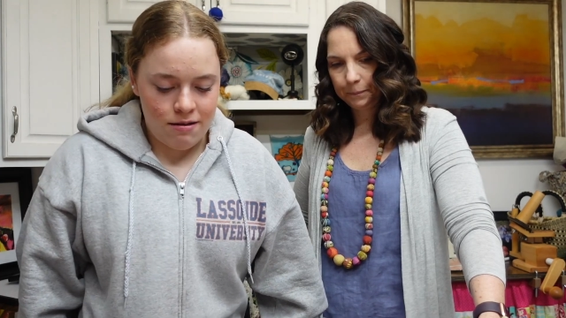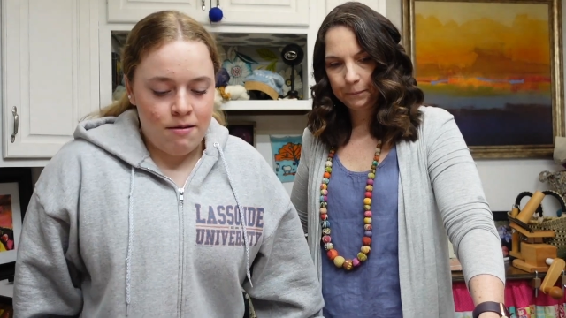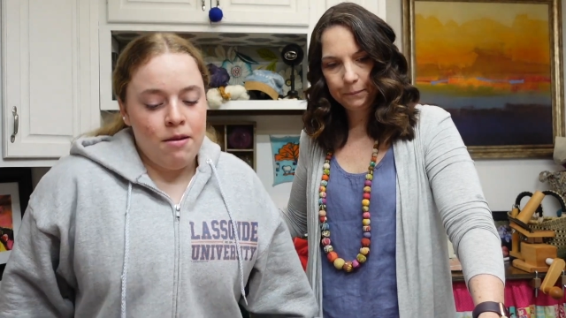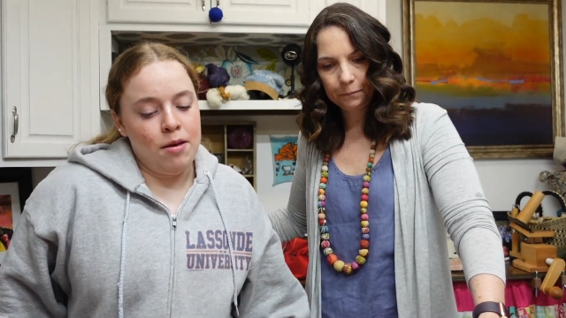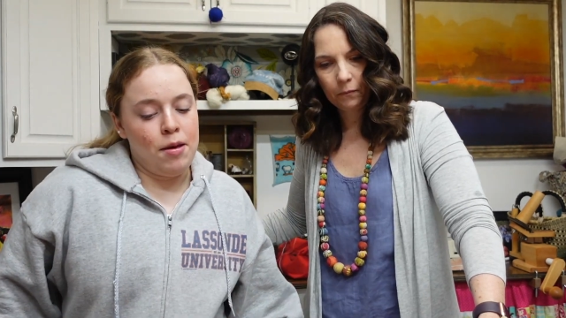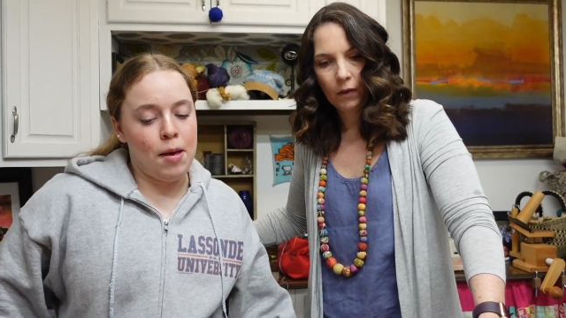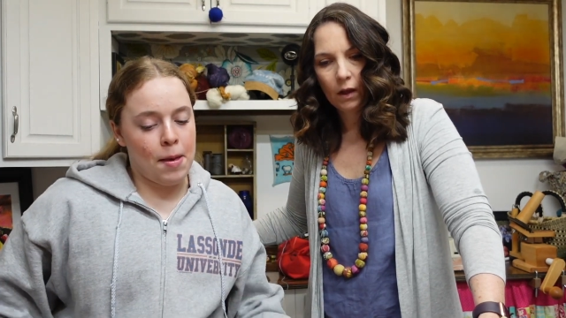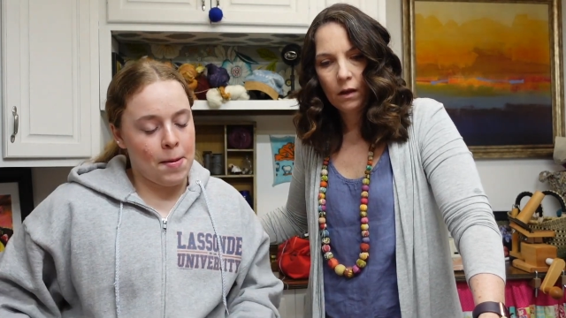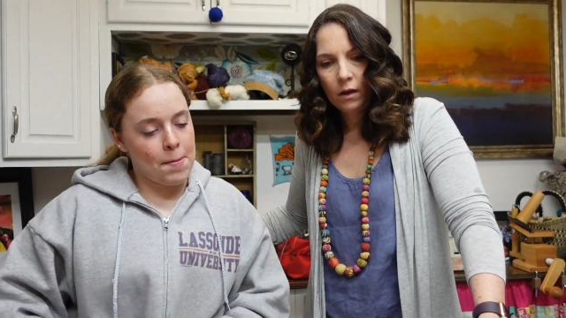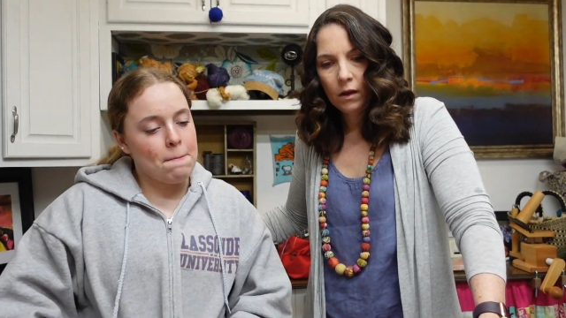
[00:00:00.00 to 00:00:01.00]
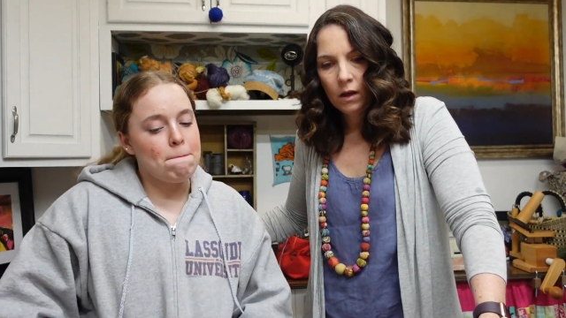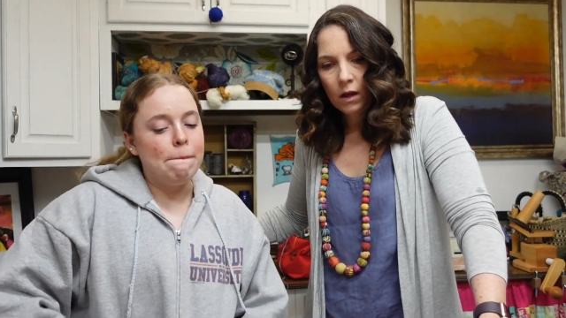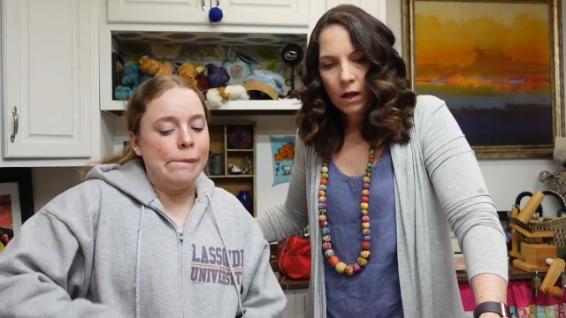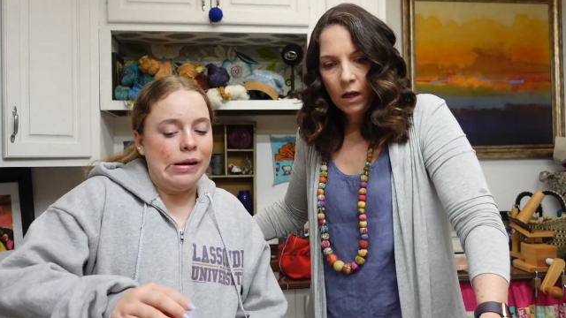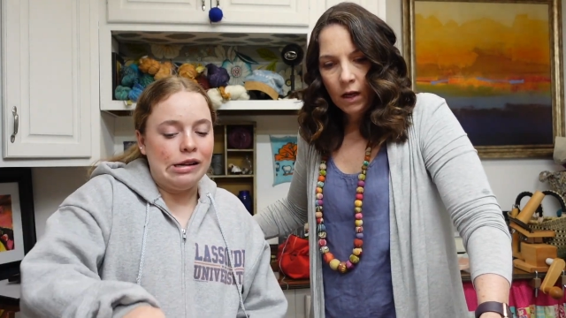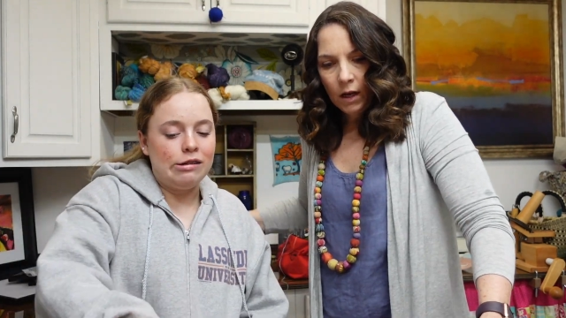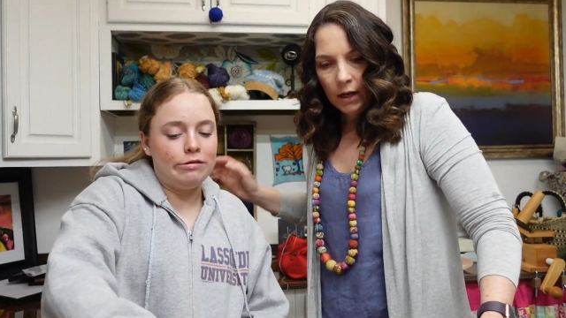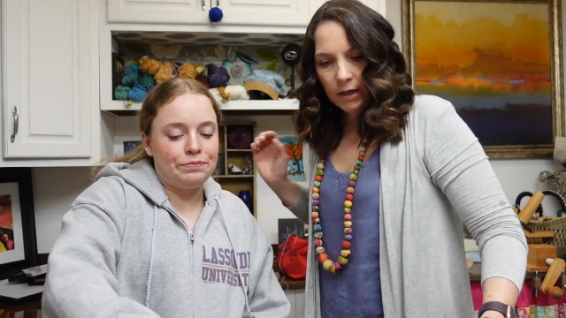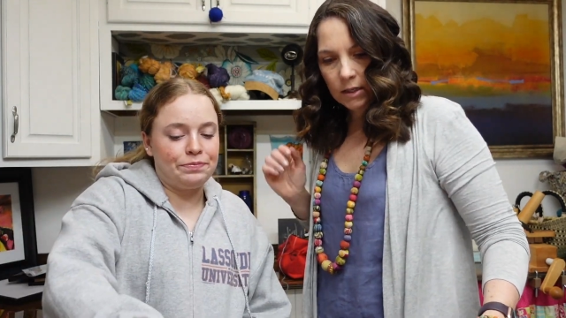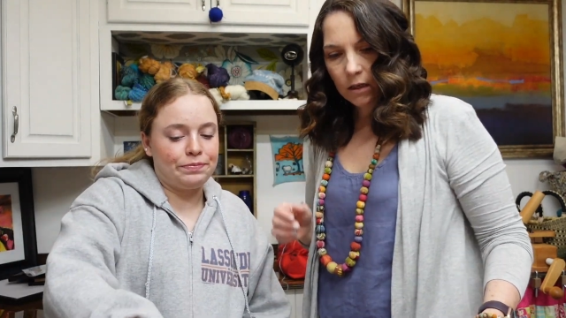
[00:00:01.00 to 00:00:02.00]
Speaker 1: -hmm.
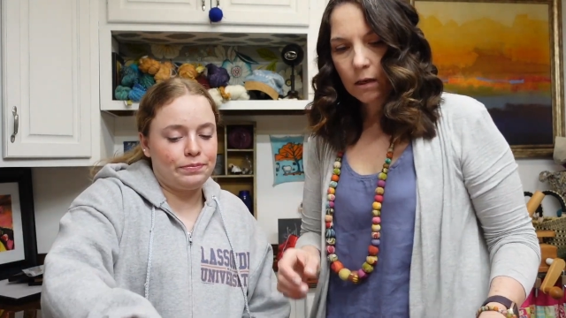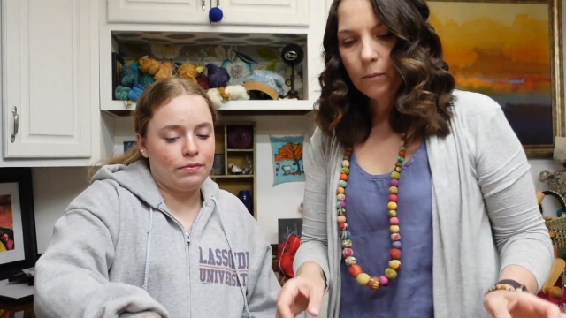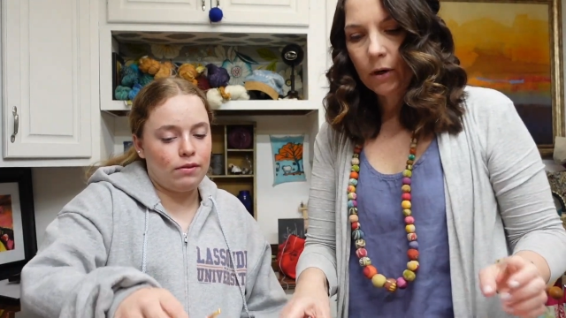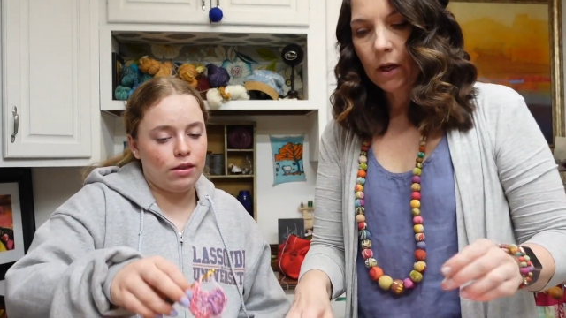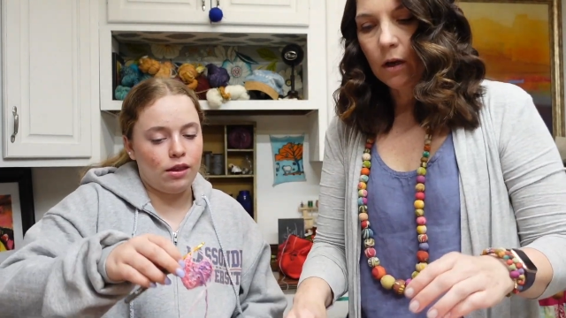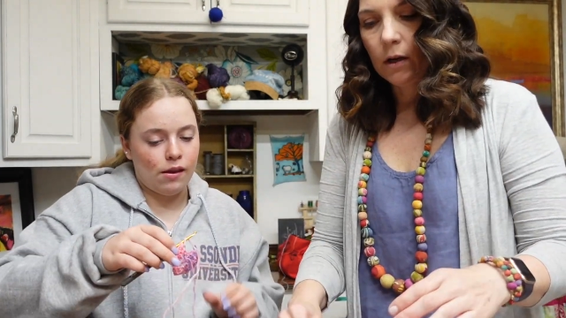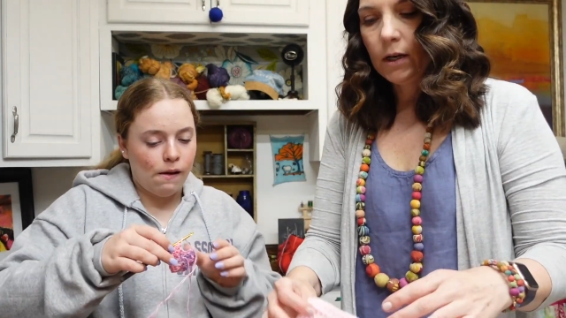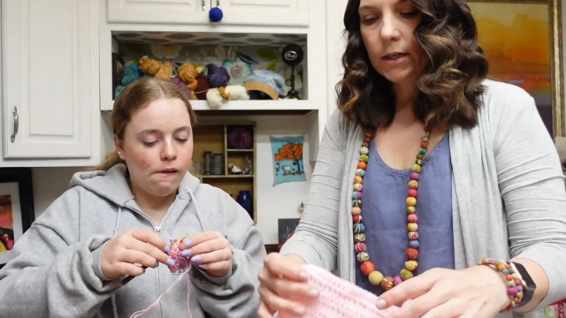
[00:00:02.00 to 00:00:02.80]
And it's looking pretty good.